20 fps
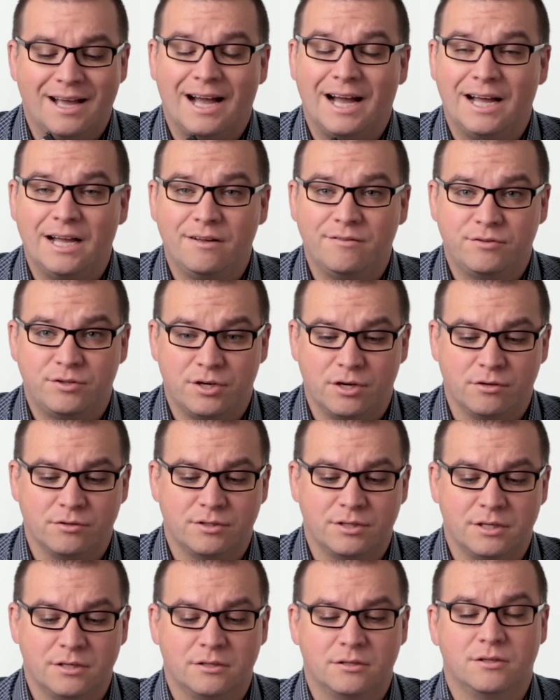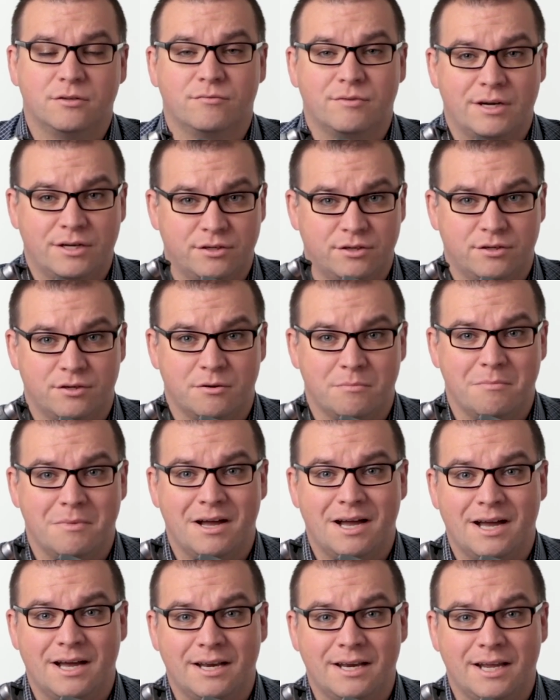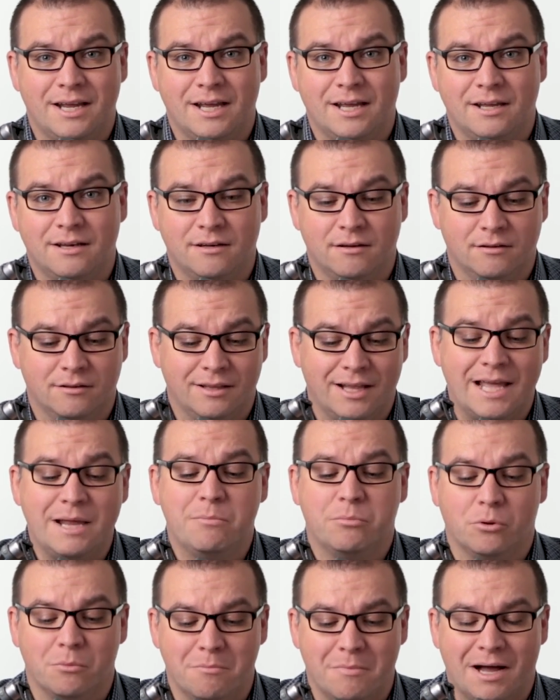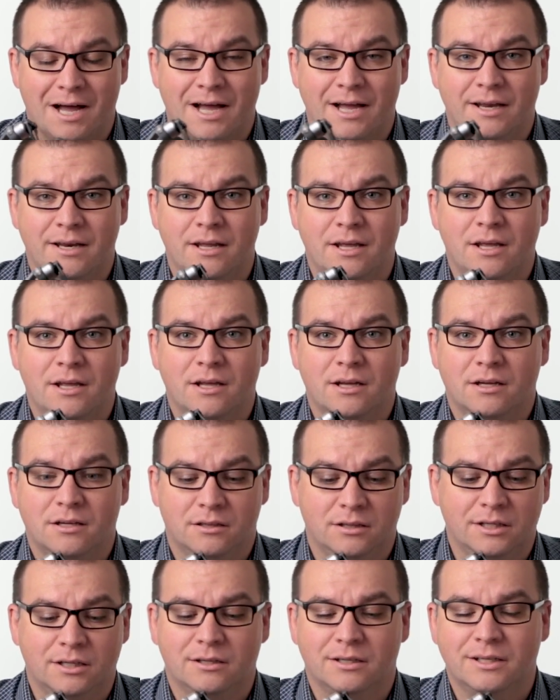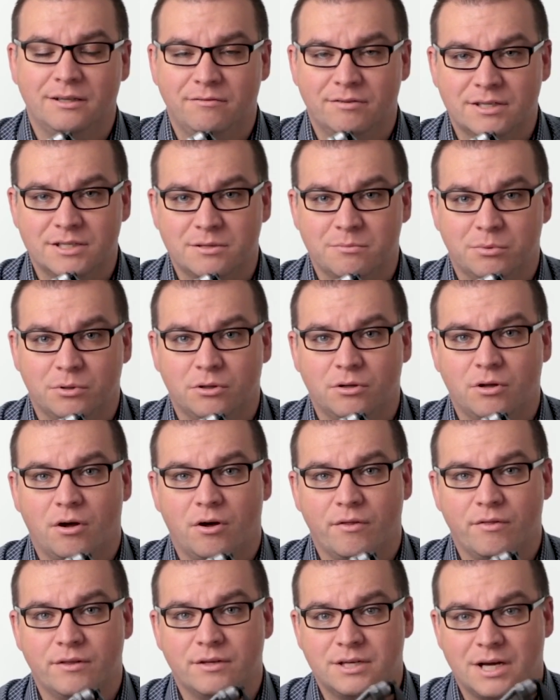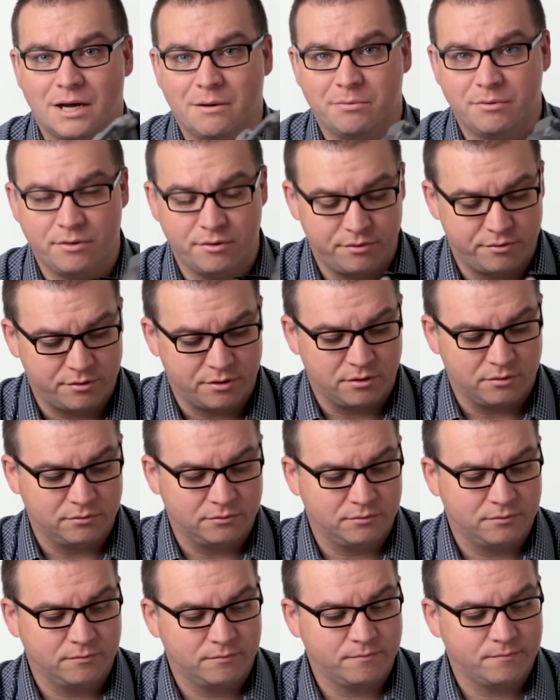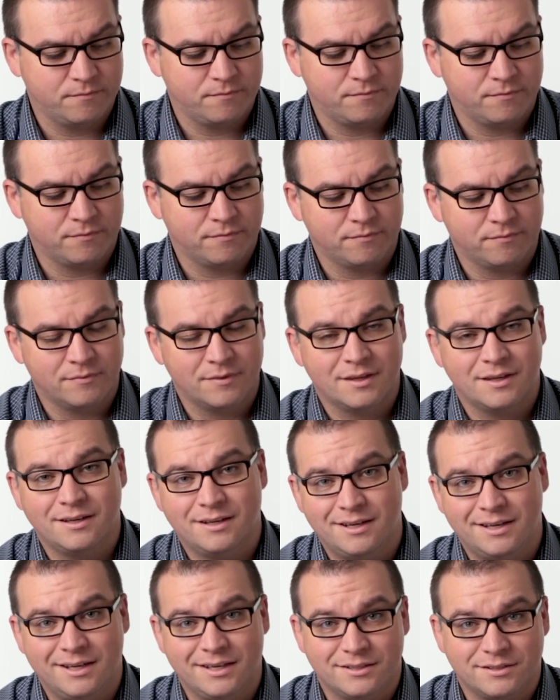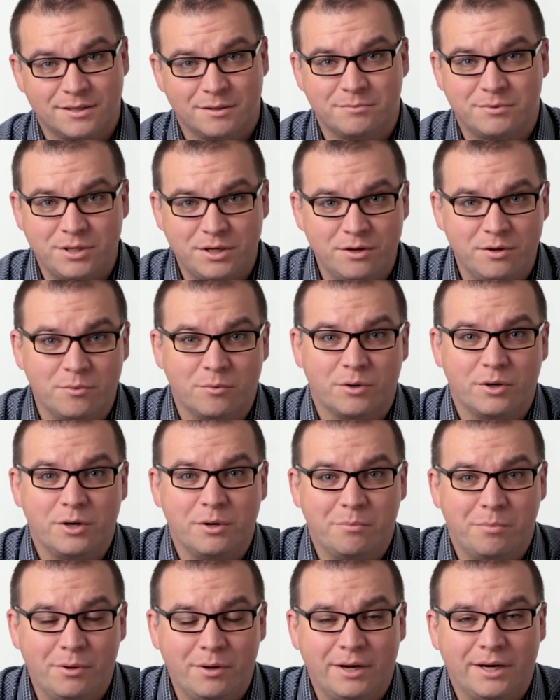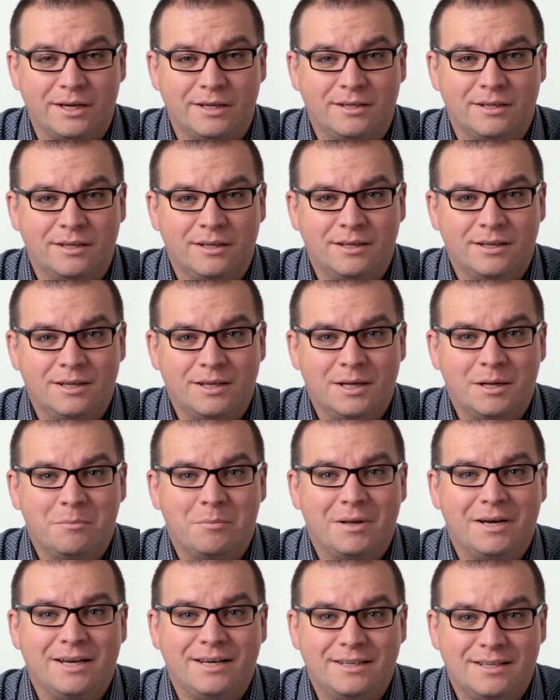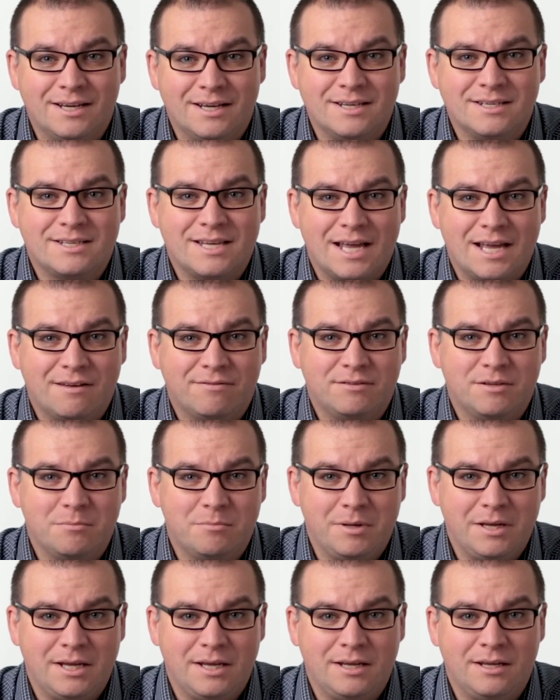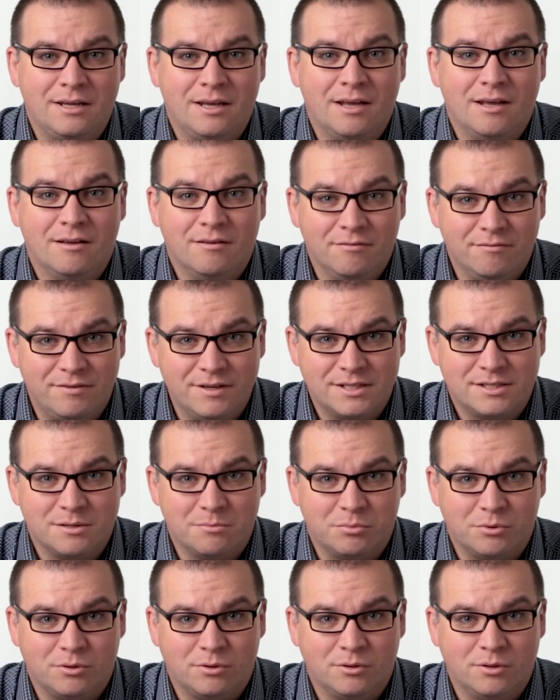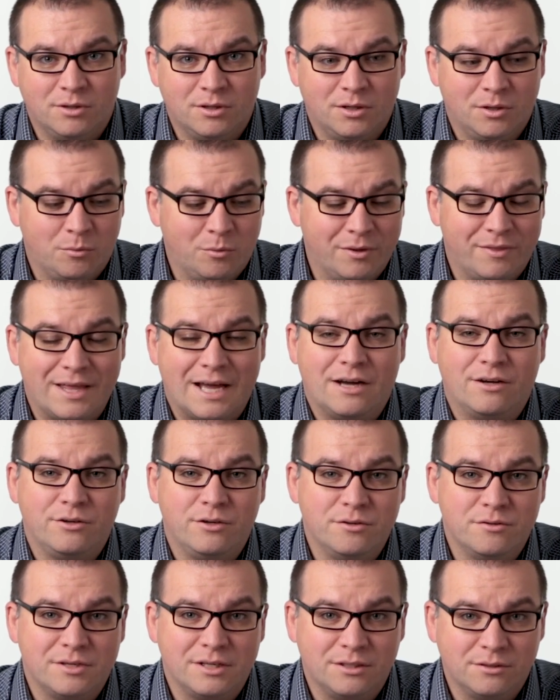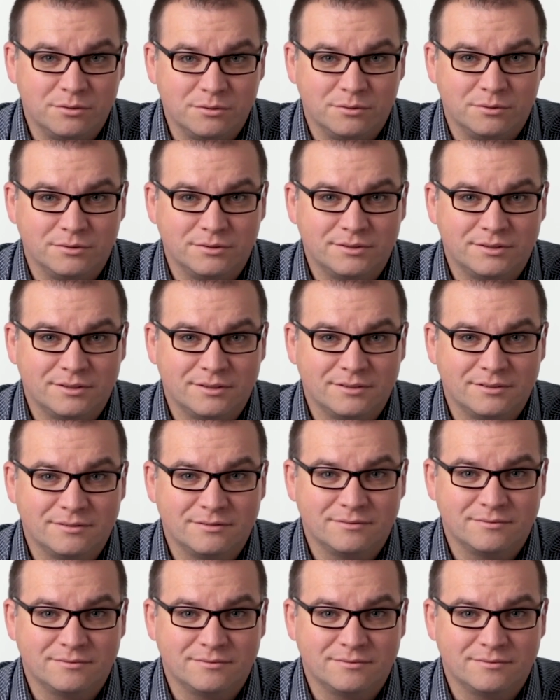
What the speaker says: I have chosen to register mine and label mine clearly visible on the top of the drone. It's up to you where you put it, but it does have to be visible without using tools.